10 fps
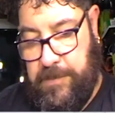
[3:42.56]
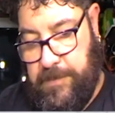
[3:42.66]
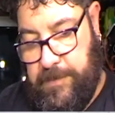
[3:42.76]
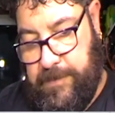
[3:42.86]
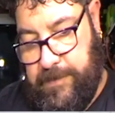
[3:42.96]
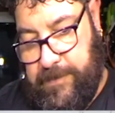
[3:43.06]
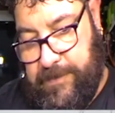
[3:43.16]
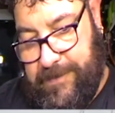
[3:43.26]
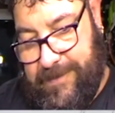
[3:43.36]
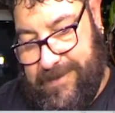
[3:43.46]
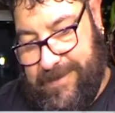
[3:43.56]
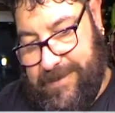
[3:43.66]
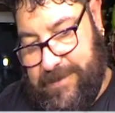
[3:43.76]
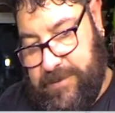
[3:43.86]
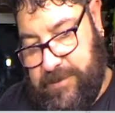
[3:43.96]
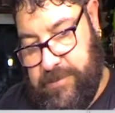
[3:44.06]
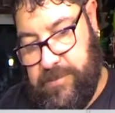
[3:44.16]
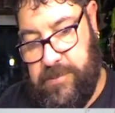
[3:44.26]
No one is speaking in this clip.